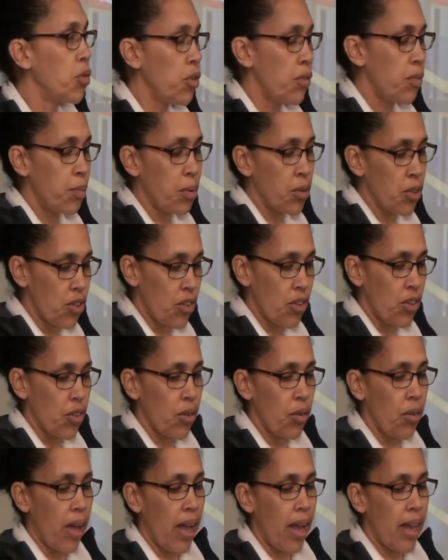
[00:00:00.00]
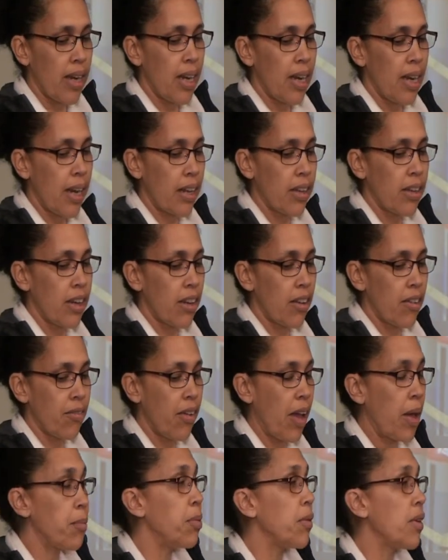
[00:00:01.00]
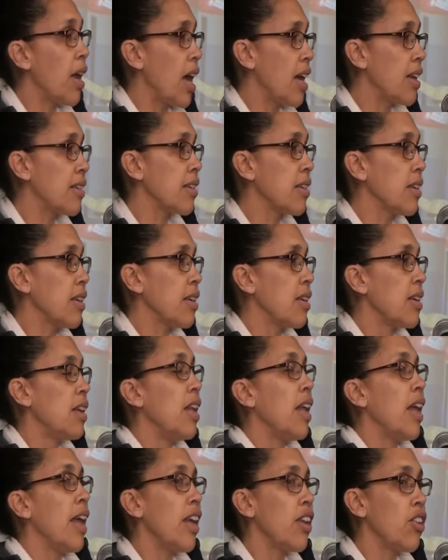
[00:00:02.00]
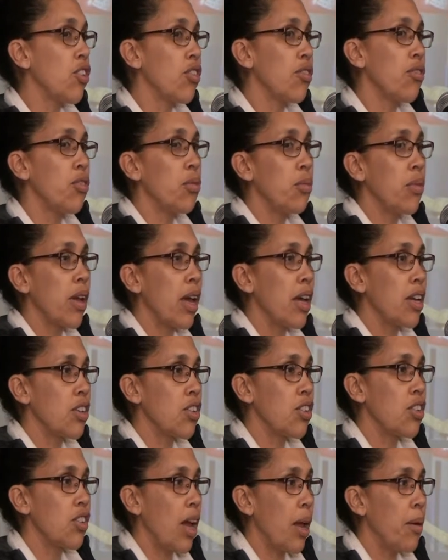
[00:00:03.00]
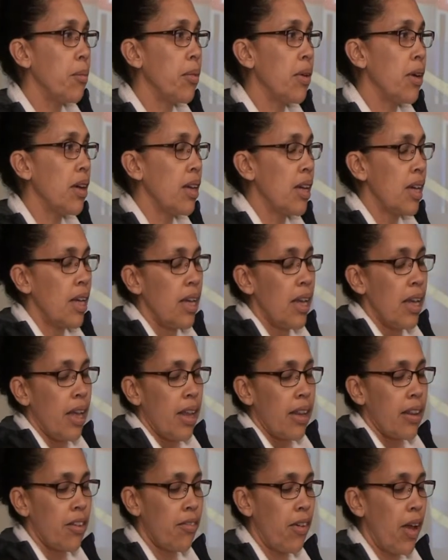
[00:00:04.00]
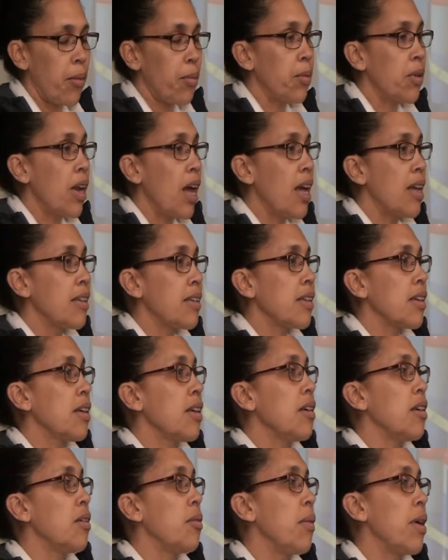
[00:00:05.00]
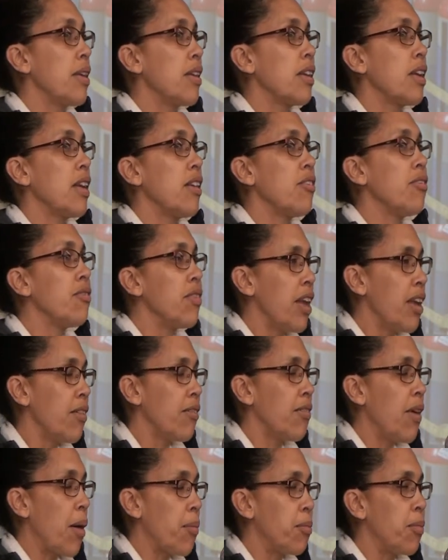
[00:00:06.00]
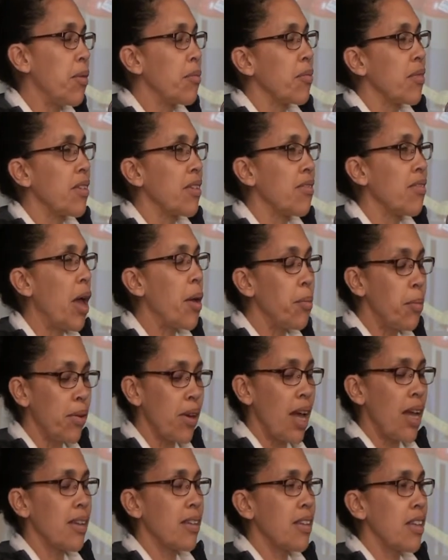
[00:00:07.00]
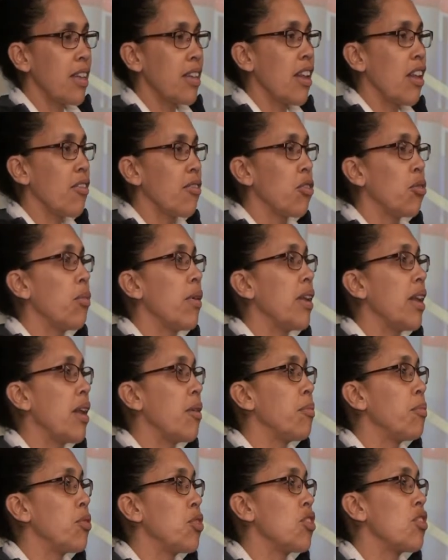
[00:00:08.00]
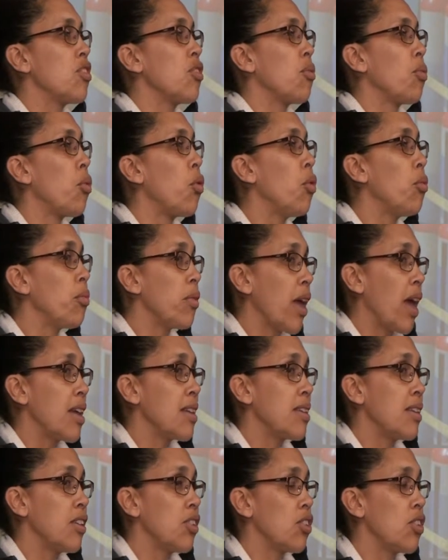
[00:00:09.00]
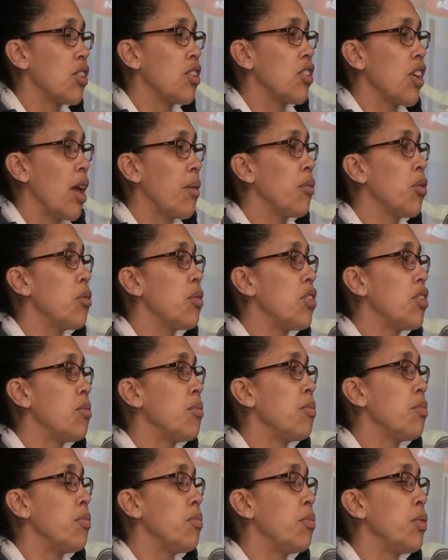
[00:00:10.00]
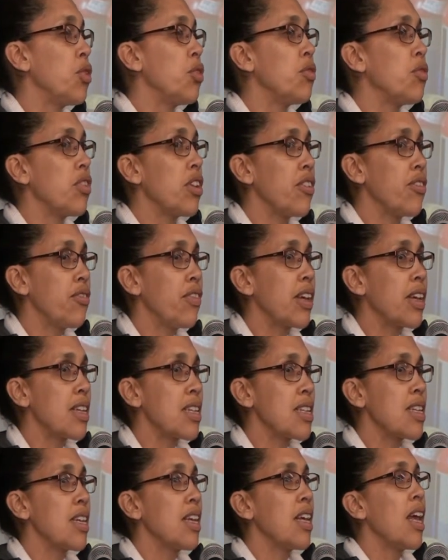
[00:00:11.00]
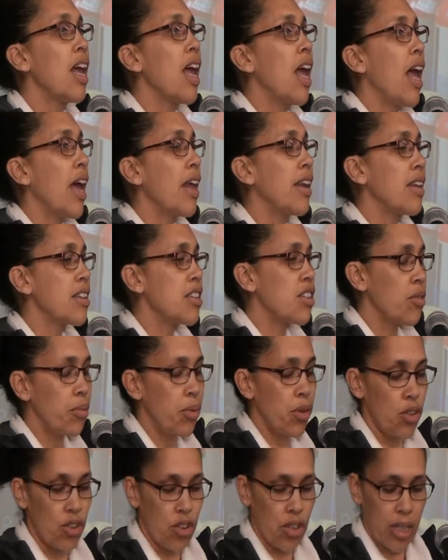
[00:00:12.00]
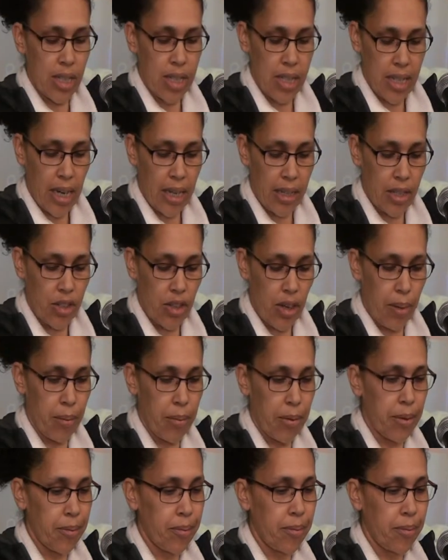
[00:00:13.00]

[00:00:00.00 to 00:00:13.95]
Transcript: pushed through an electric vaporizer into the fumigation chamber. The vaporizer basically vaporizes the ethyl formate and pushes a warm gas into the chamber, which improves the efficacy and distribution inside the chamber.